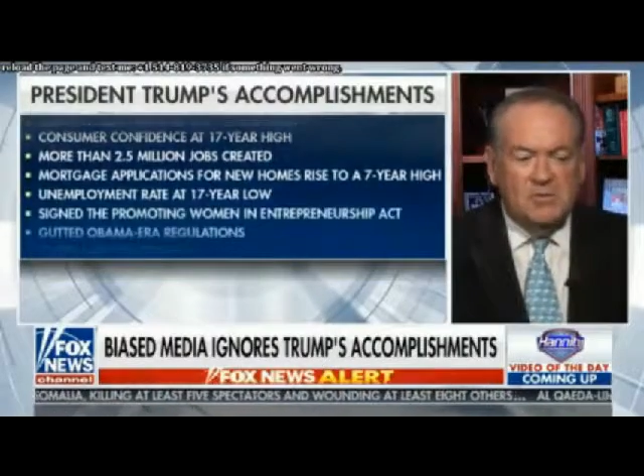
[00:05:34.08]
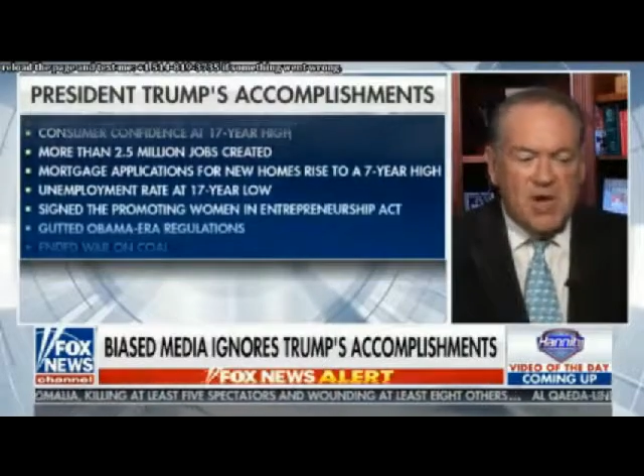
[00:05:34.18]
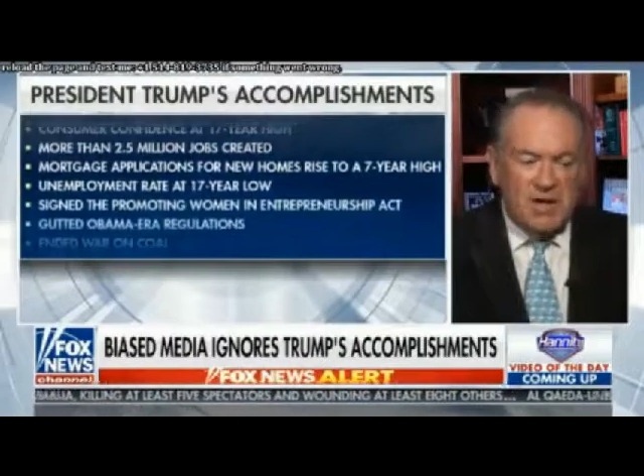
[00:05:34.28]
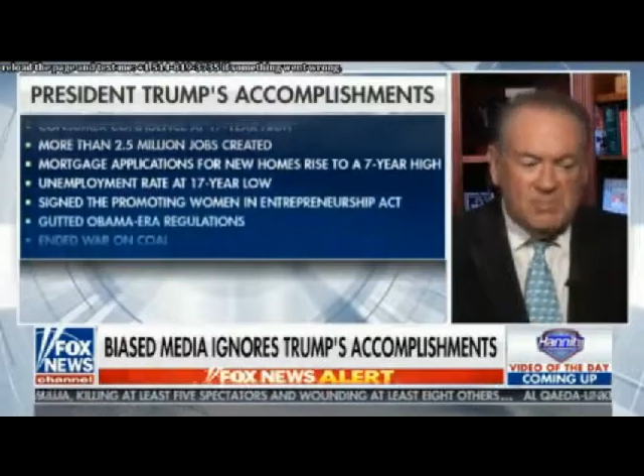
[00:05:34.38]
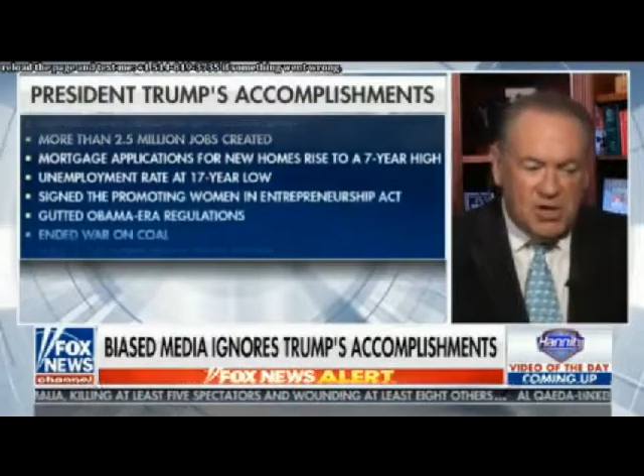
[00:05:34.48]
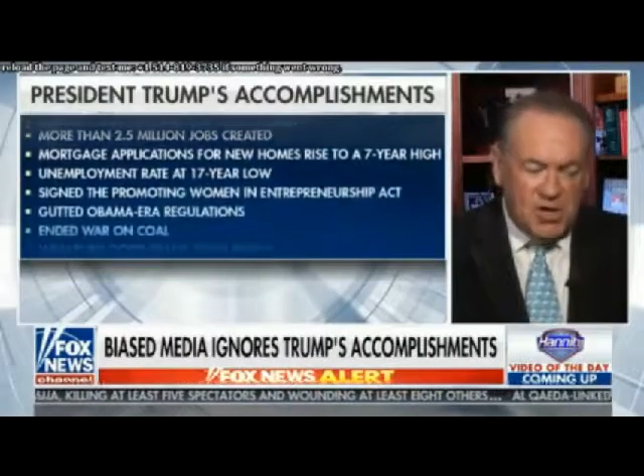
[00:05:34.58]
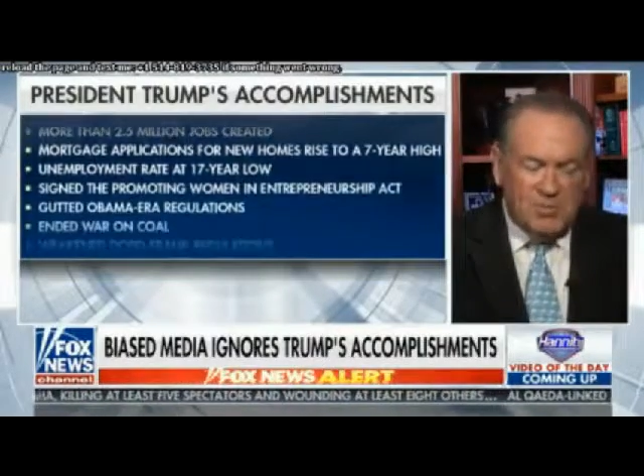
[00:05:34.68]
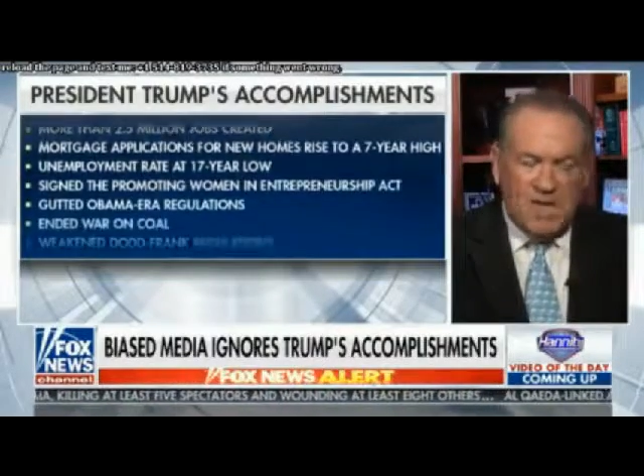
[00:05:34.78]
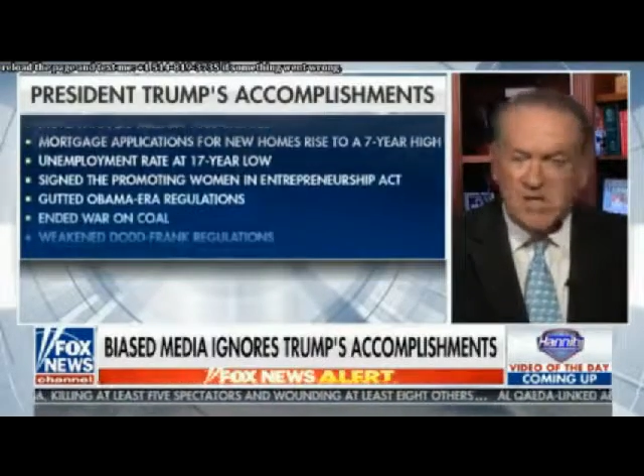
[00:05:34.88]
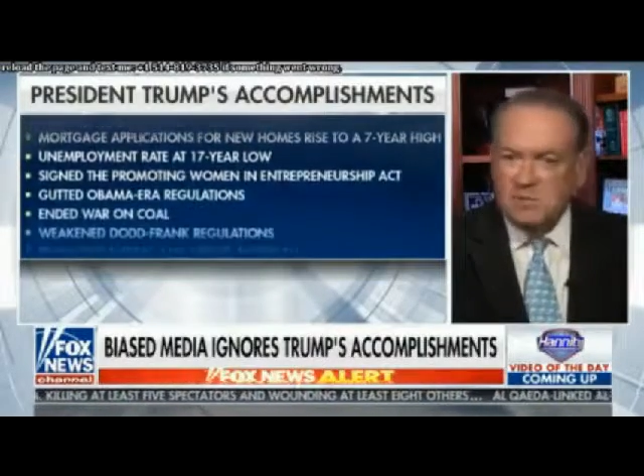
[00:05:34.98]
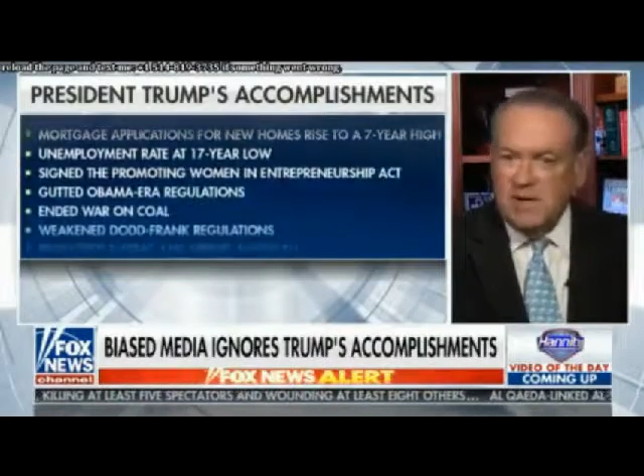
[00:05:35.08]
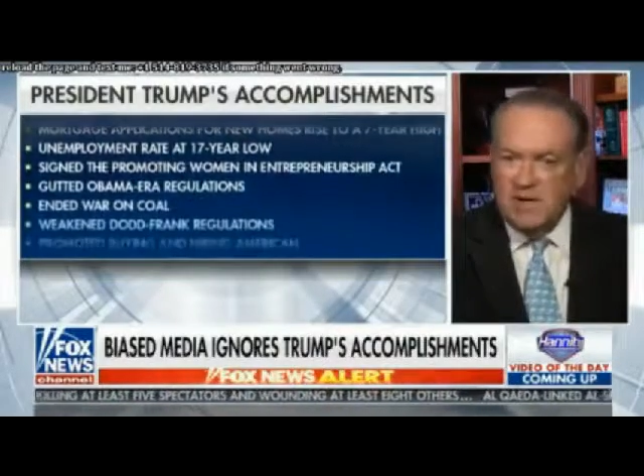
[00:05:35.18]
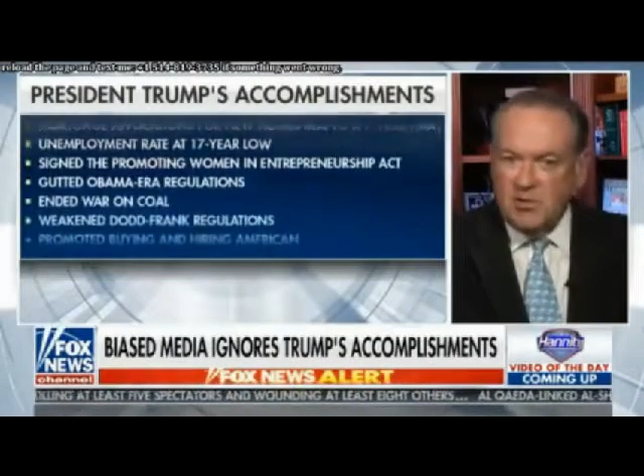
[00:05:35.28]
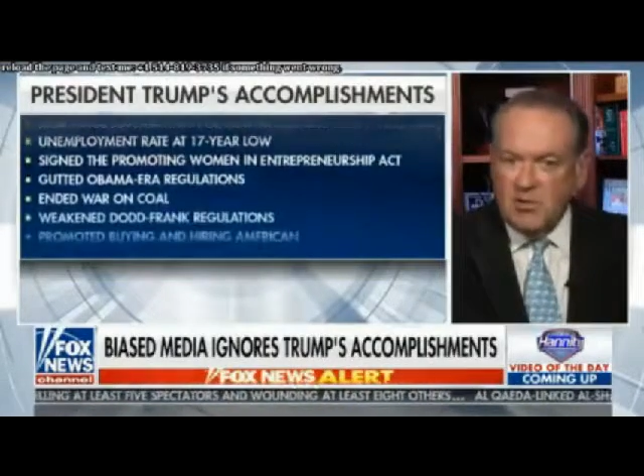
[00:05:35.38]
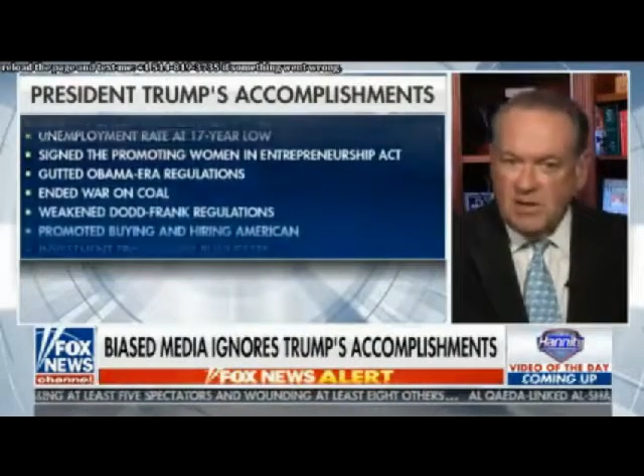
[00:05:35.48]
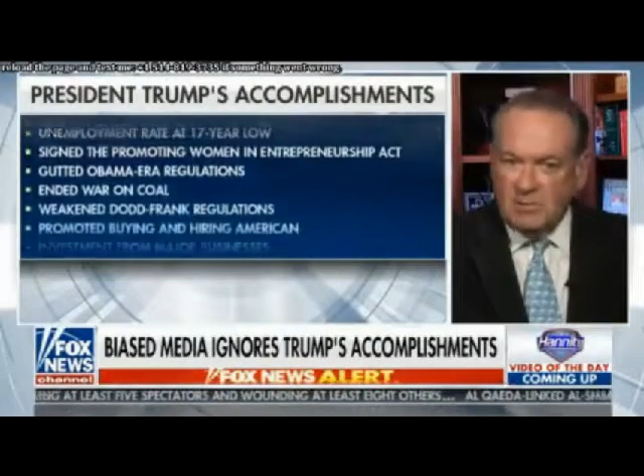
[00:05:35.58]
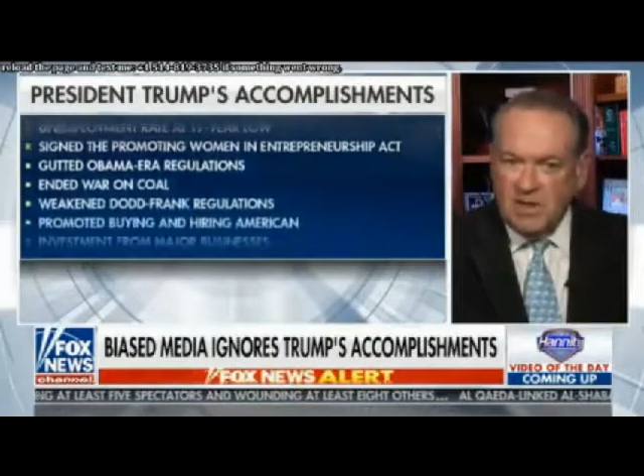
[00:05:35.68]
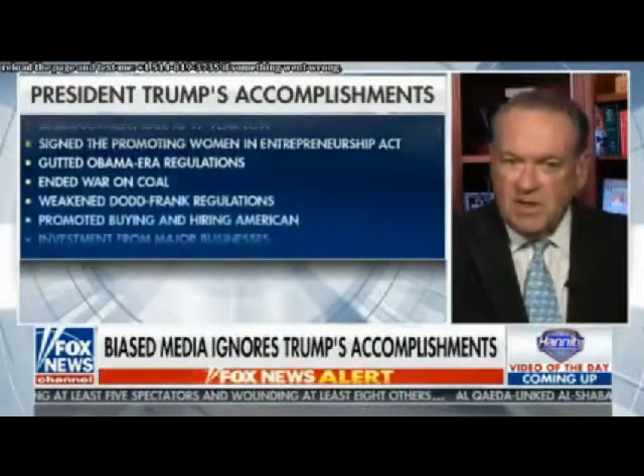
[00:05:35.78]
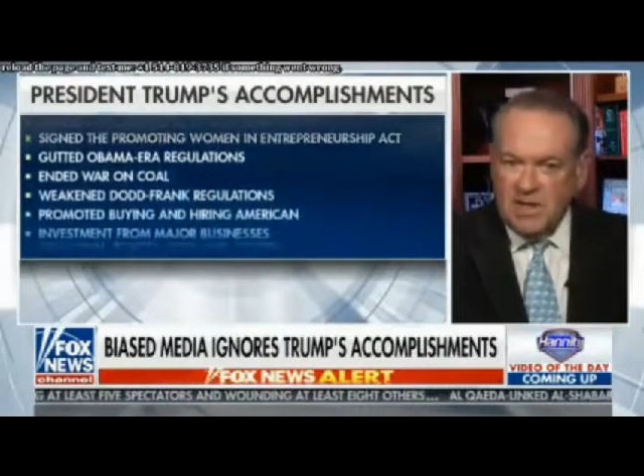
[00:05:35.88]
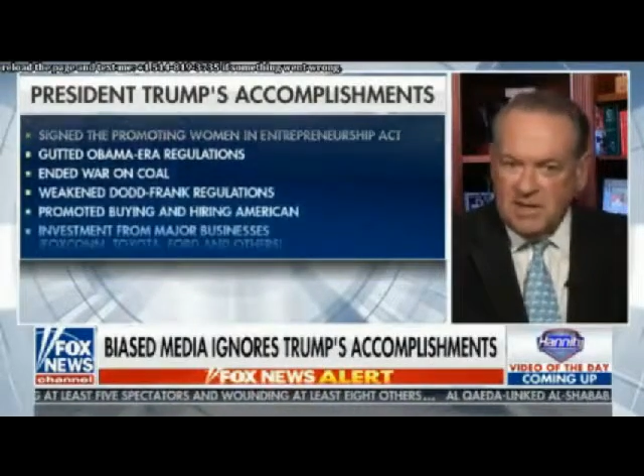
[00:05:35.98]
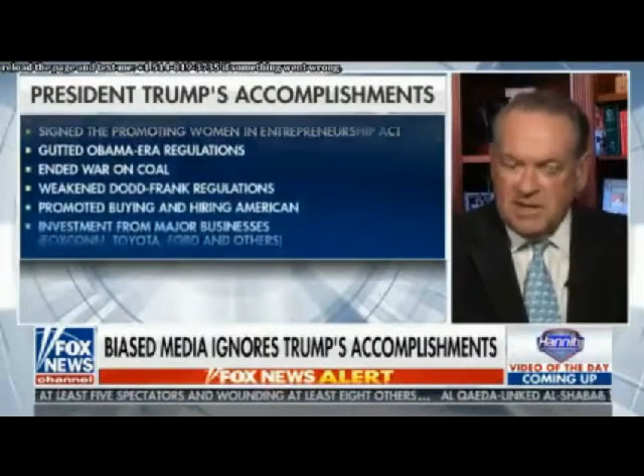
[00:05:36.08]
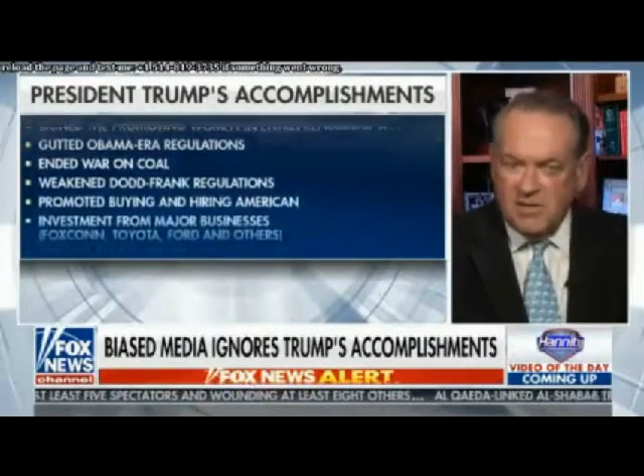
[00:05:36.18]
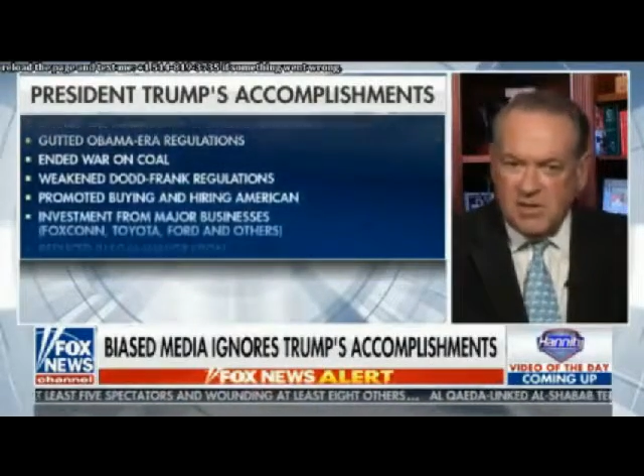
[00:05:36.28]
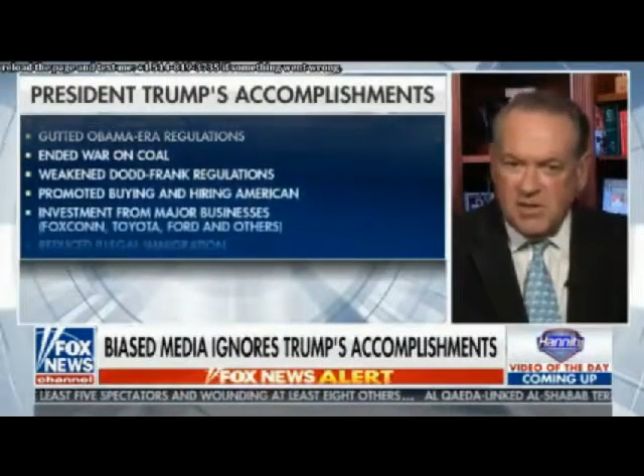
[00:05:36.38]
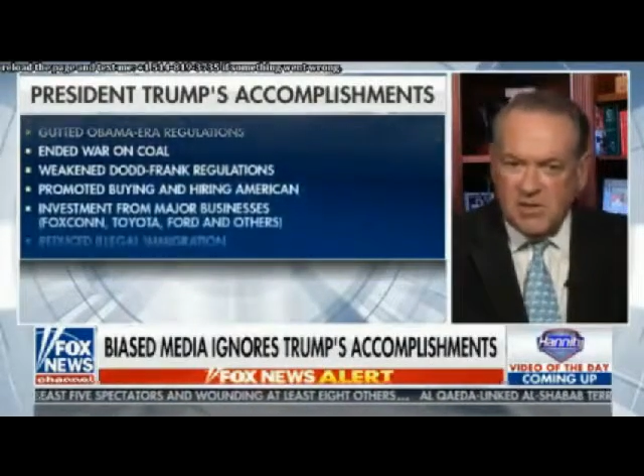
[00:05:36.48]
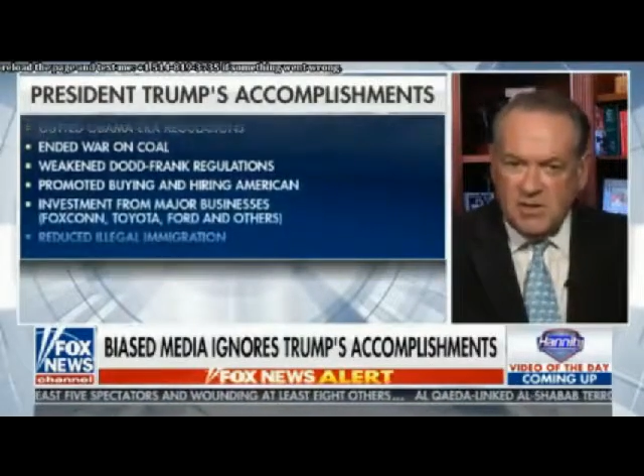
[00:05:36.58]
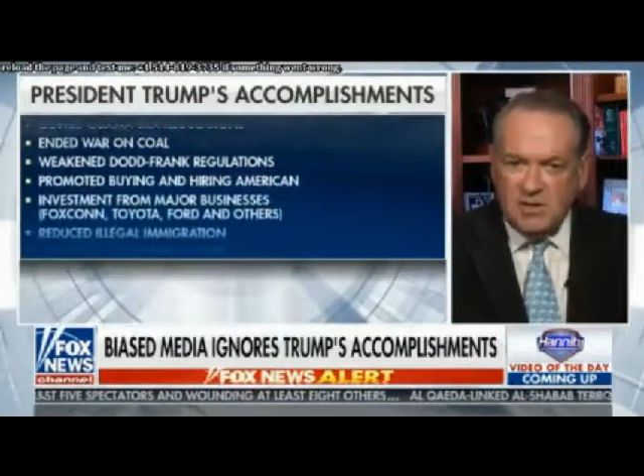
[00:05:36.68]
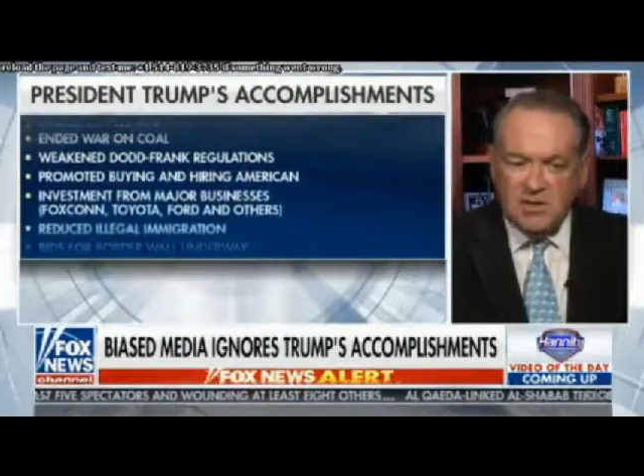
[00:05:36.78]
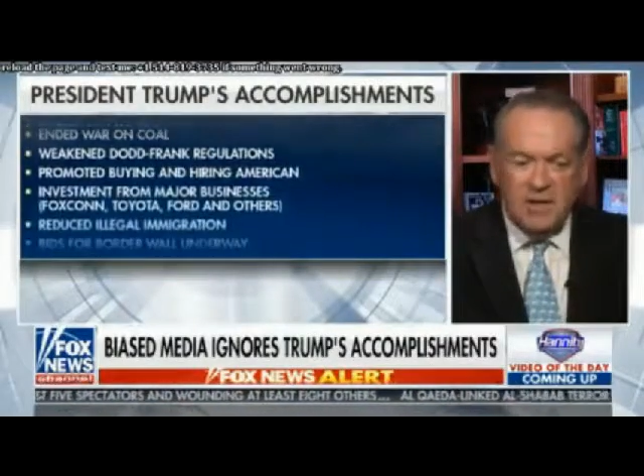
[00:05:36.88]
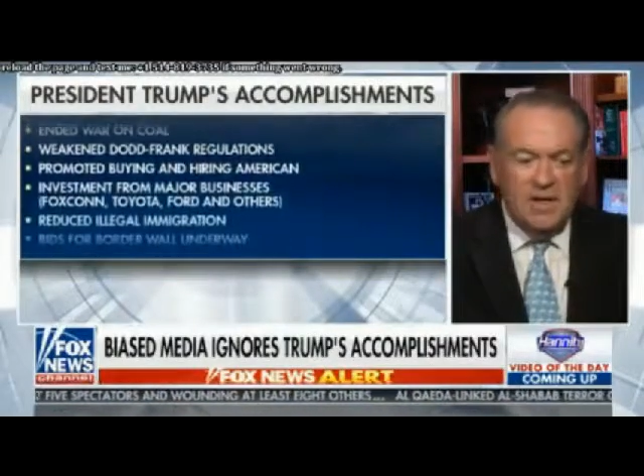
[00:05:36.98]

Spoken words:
James Comey has been incredibly inconsistent.